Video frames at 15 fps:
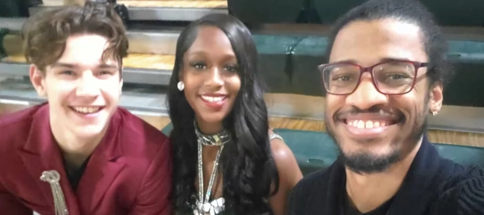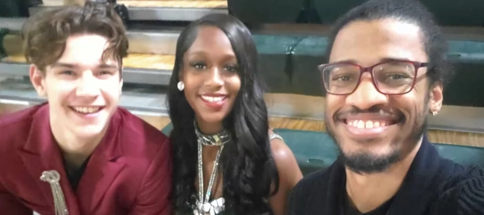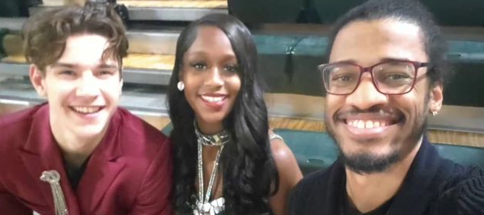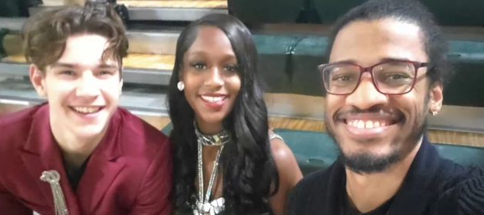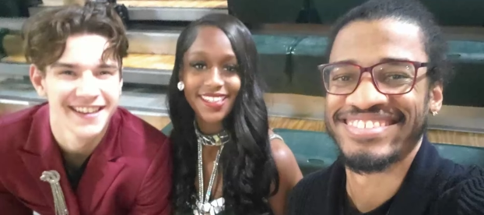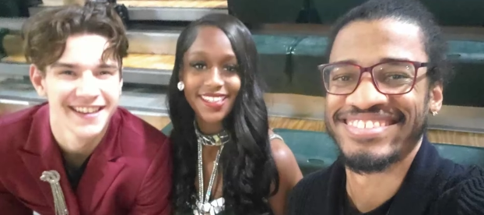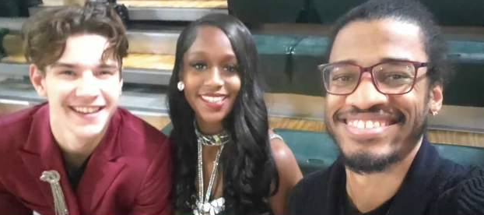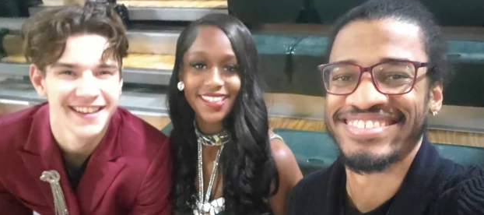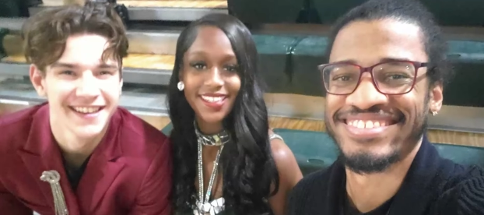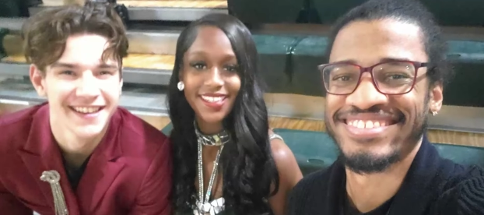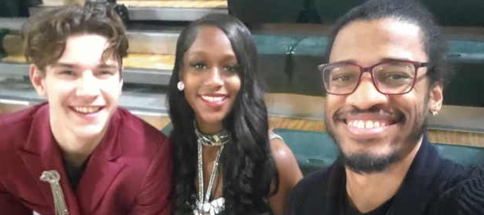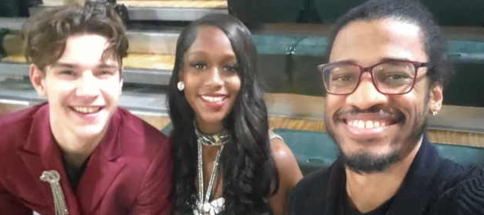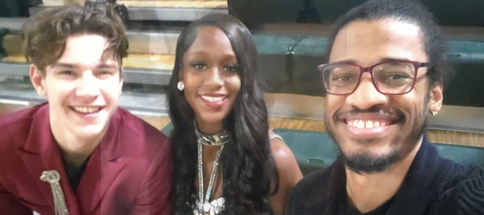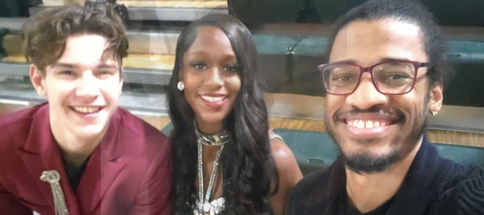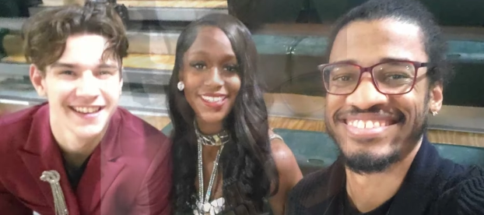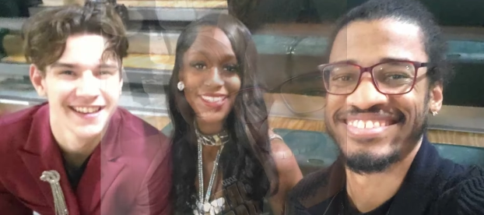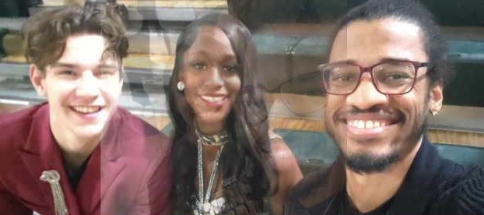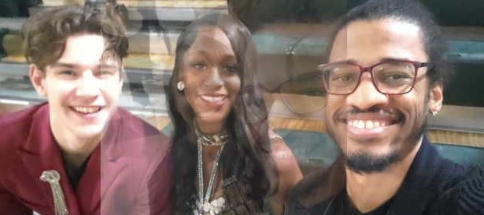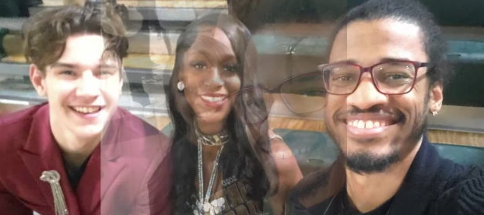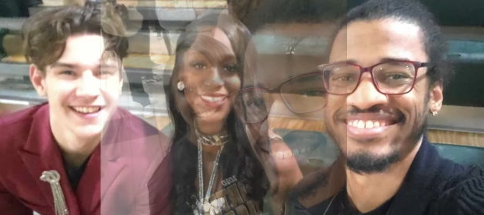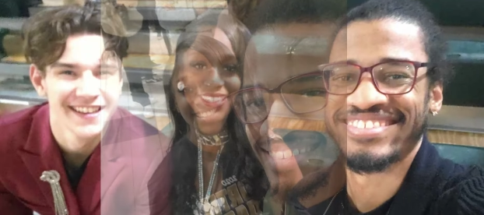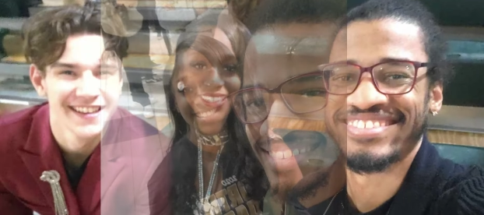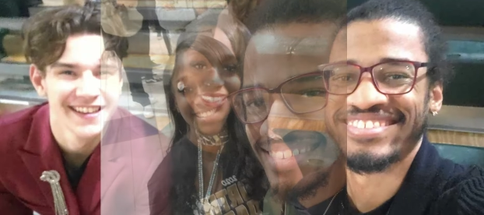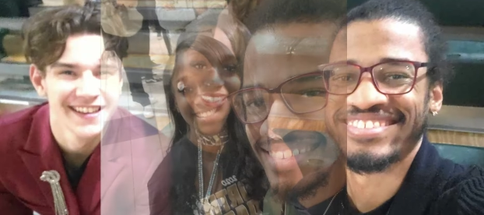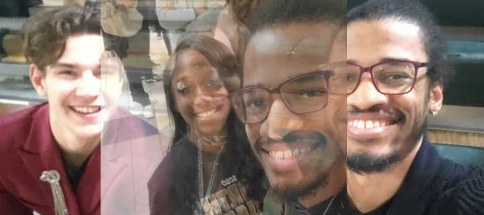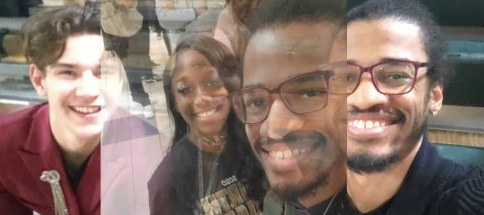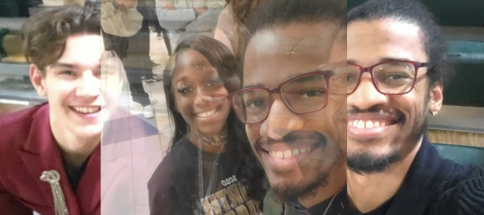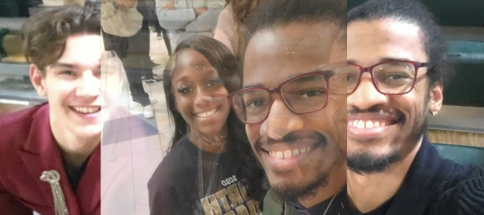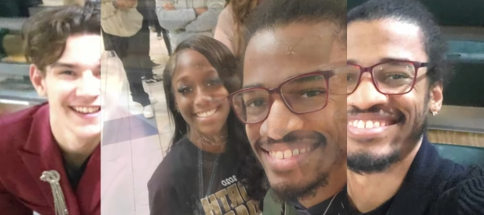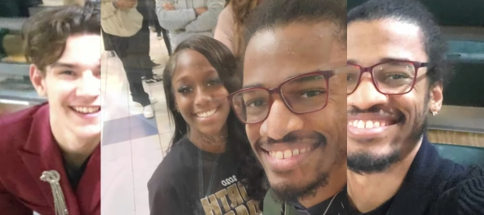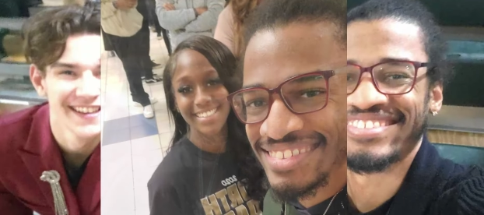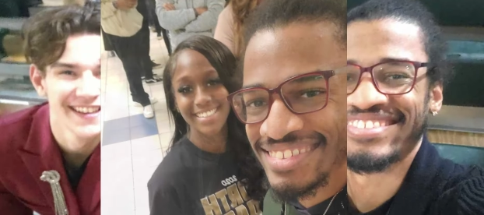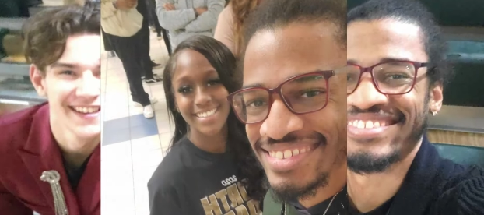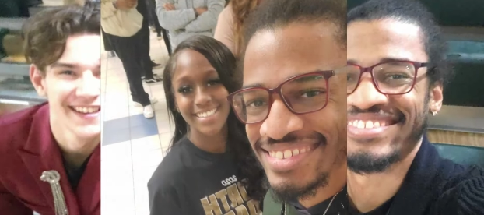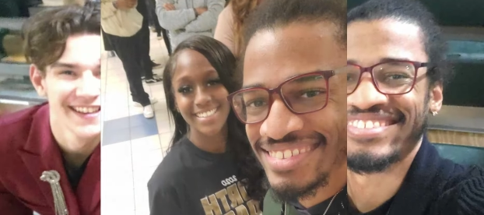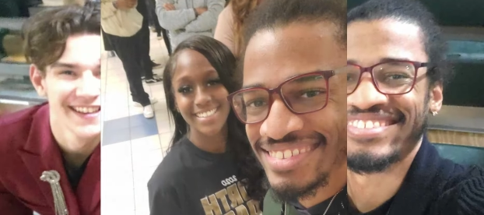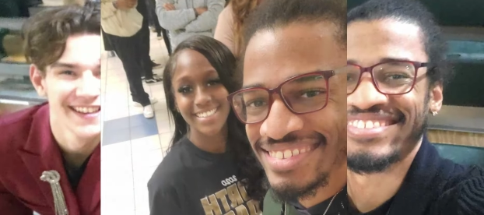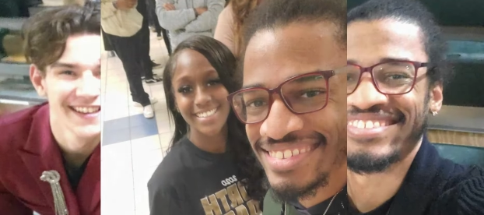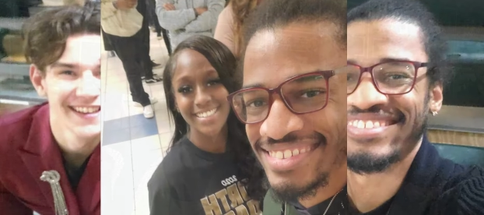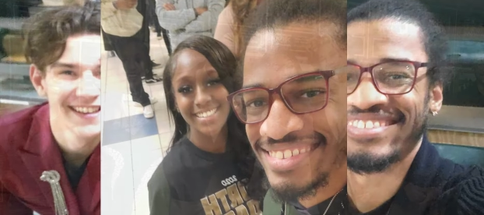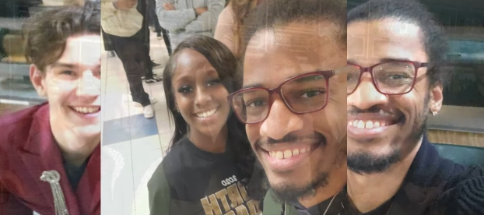(no one is talking)